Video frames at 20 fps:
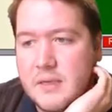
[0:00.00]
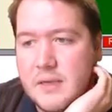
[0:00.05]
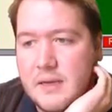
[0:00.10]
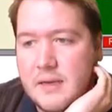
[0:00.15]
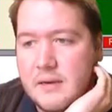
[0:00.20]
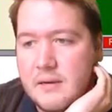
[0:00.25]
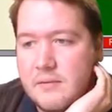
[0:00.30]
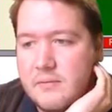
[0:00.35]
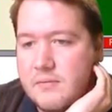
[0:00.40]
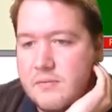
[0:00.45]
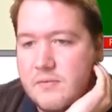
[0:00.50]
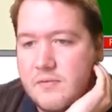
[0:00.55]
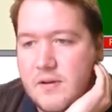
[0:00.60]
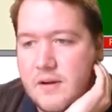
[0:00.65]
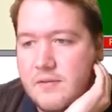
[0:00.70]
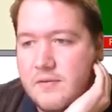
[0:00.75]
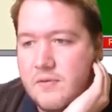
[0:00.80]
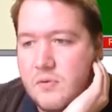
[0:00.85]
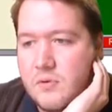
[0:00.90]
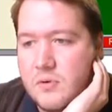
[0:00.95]
They
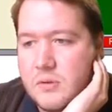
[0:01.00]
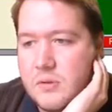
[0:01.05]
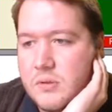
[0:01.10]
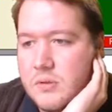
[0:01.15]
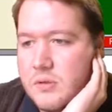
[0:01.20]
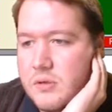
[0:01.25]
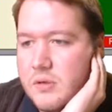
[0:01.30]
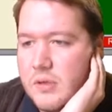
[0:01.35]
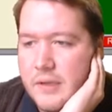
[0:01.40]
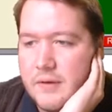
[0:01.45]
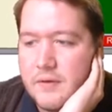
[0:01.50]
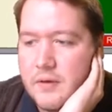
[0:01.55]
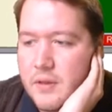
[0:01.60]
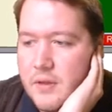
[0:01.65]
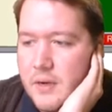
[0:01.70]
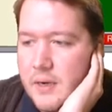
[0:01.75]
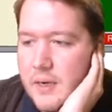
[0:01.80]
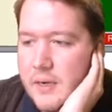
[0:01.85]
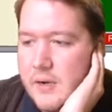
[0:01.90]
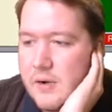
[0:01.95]
five four two two. They've got
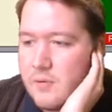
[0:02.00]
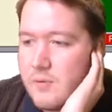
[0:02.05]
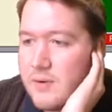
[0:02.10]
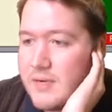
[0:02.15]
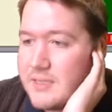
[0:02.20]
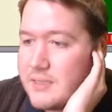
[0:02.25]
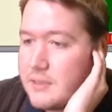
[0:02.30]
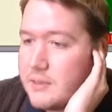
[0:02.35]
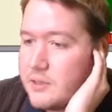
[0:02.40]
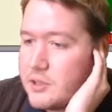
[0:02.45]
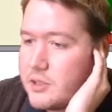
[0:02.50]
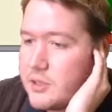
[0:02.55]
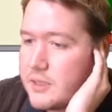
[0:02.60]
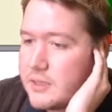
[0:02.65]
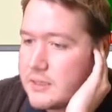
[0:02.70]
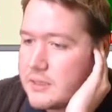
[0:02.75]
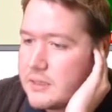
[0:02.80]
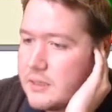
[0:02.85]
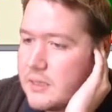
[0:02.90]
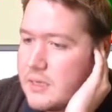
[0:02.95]
the uh, rest of the
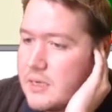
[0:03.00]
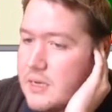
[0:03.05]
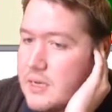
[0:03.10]
tricks.